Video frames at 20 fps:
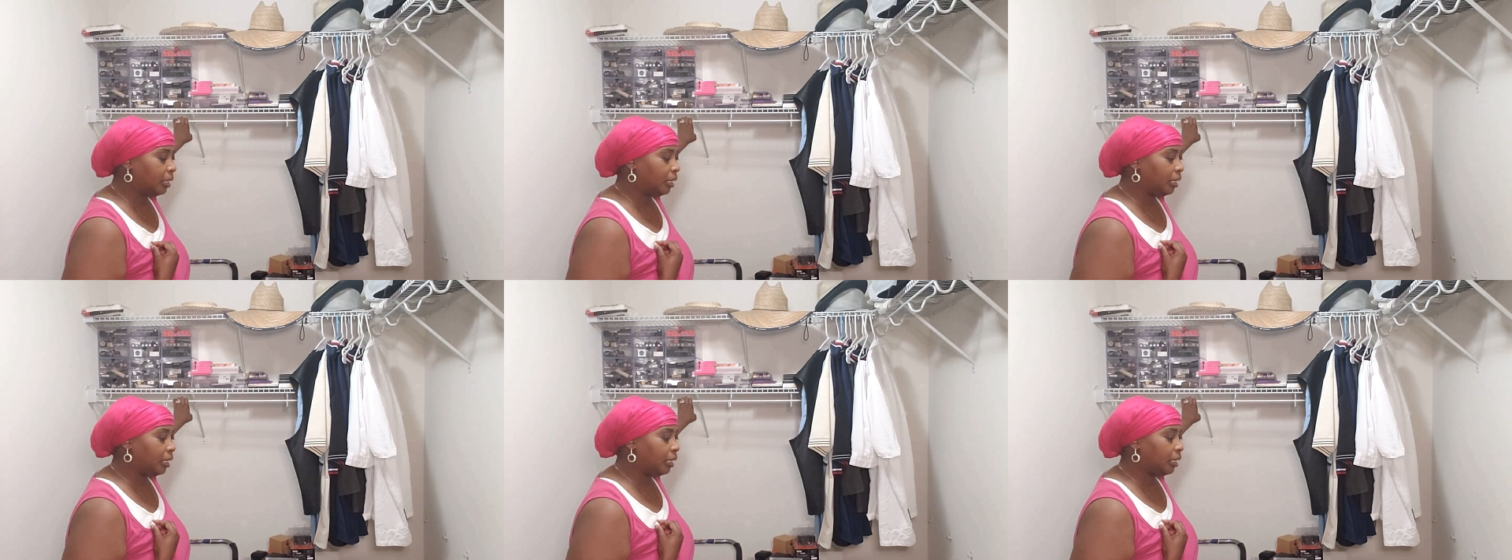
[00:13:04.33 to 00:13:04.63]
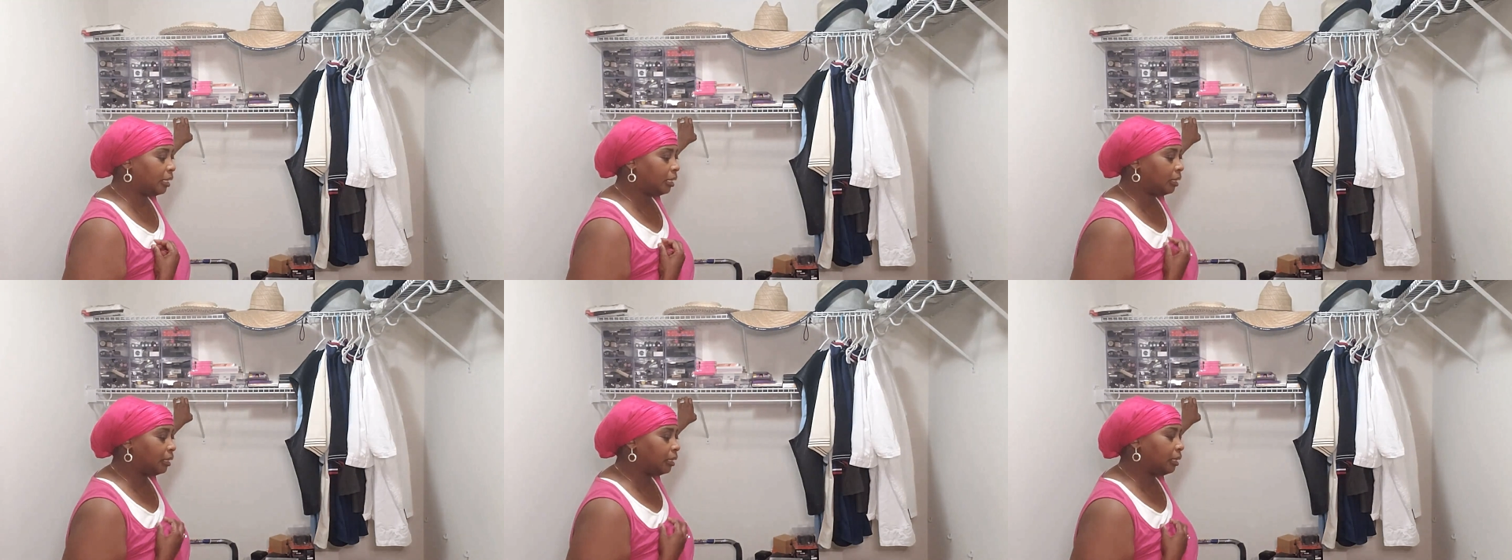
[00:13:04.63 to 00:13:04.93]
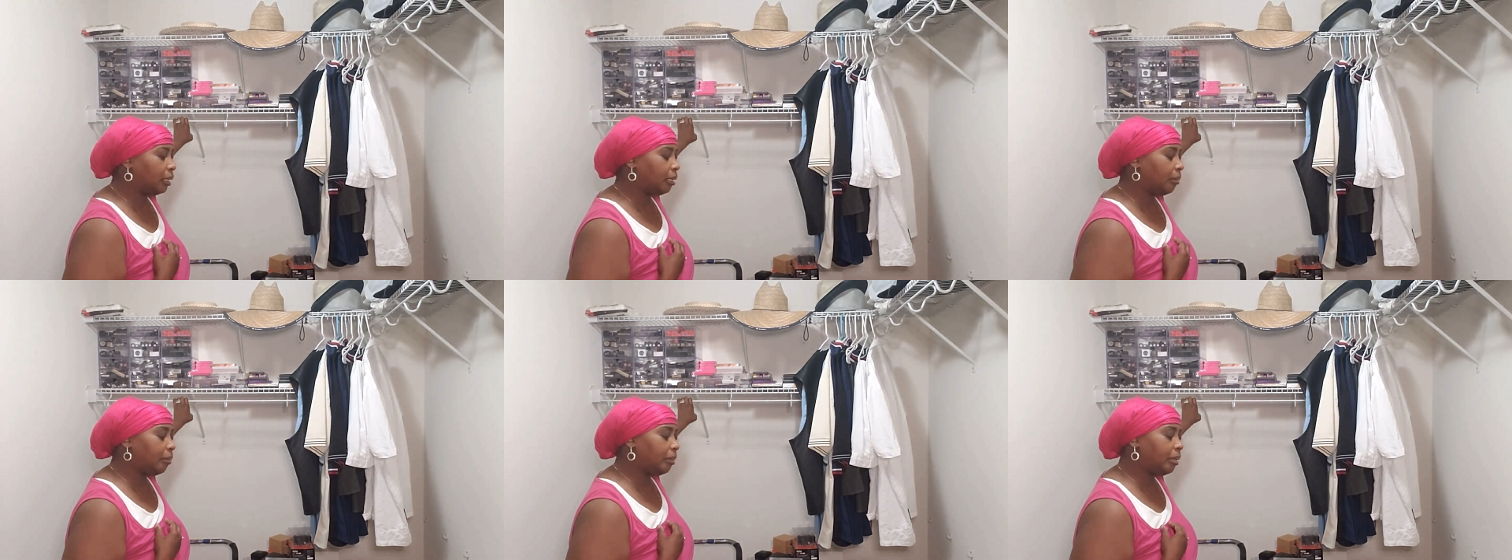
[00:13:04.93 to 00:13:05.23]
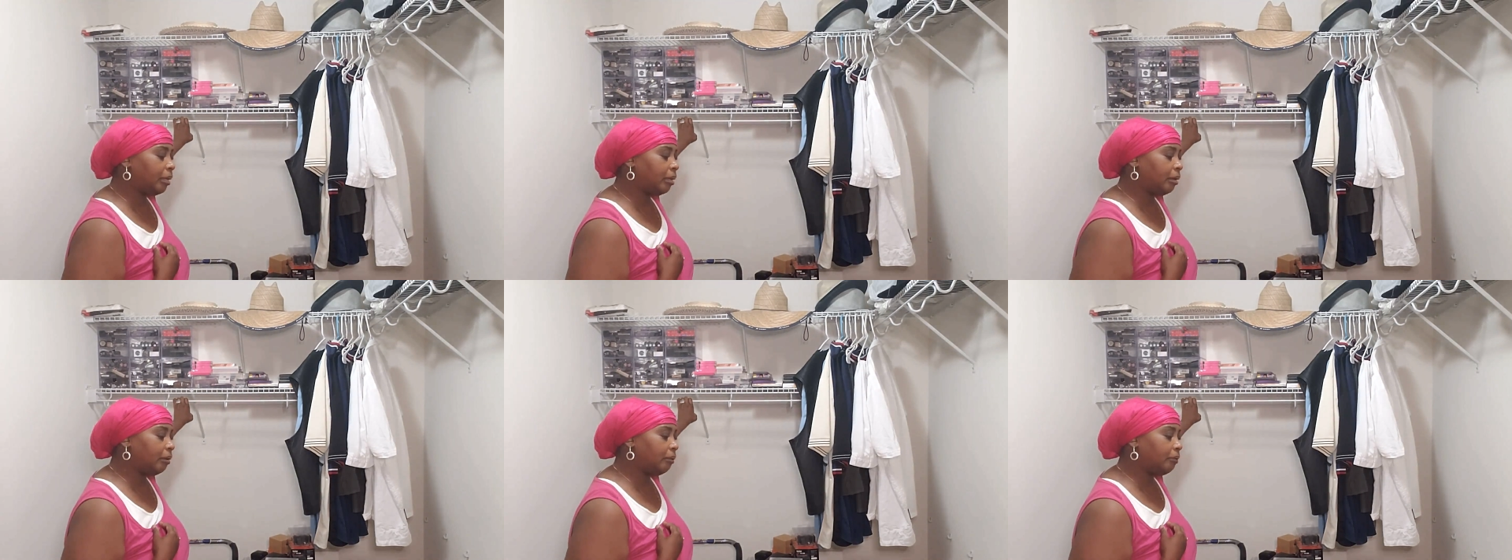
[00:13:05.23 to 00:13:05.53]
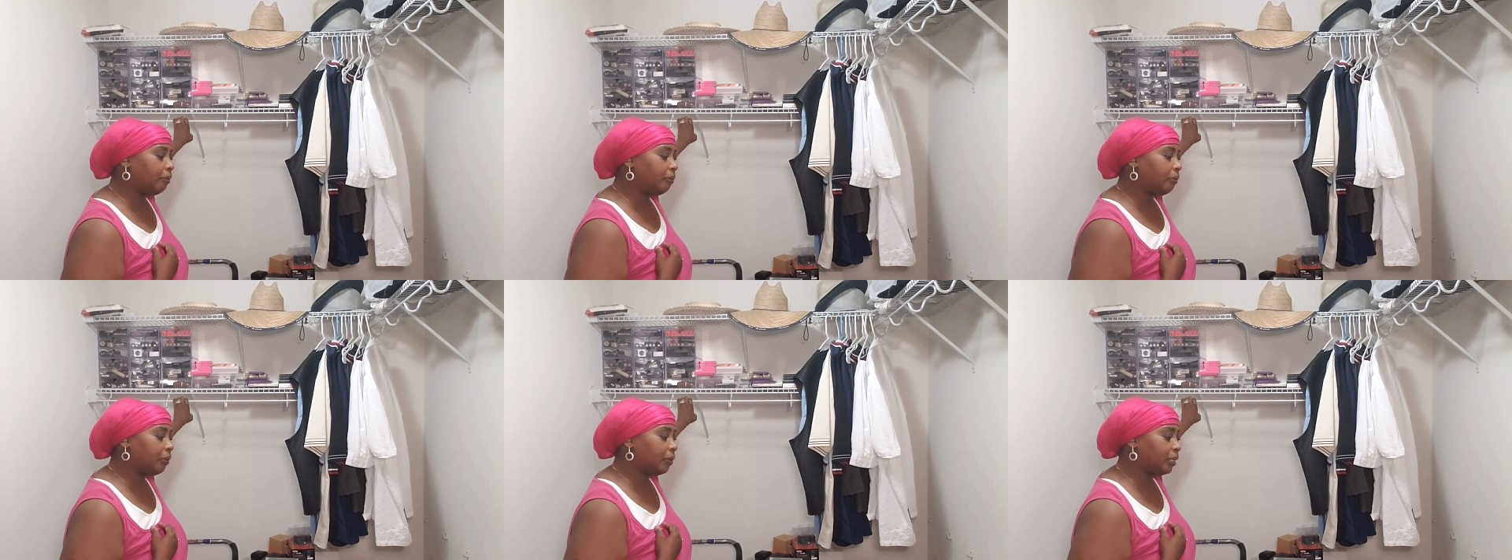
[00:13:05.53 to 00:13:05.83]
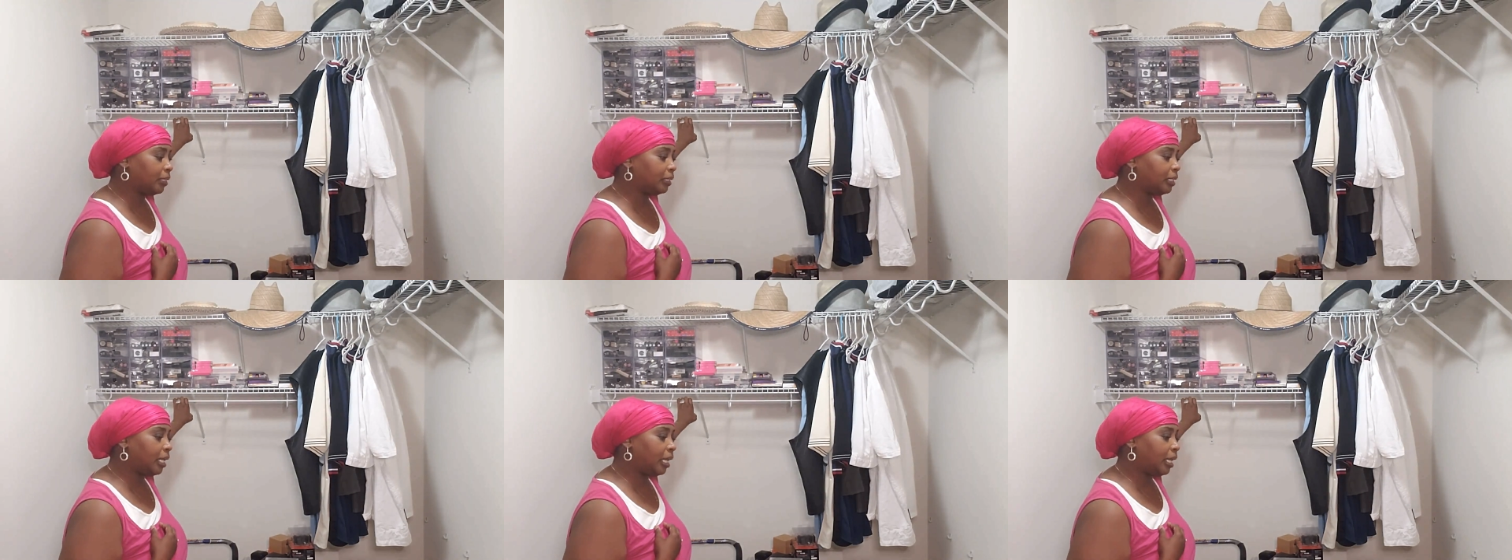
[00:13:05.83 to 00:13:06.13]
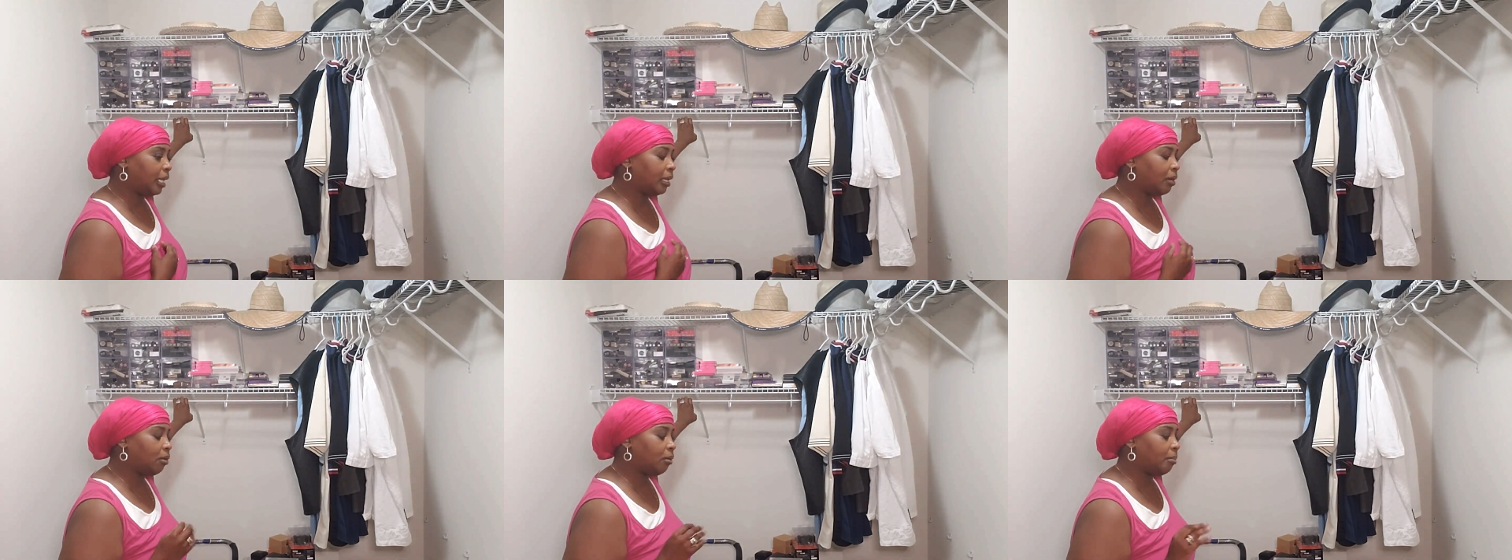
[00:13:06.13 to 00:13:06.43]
get a little bit of firsthand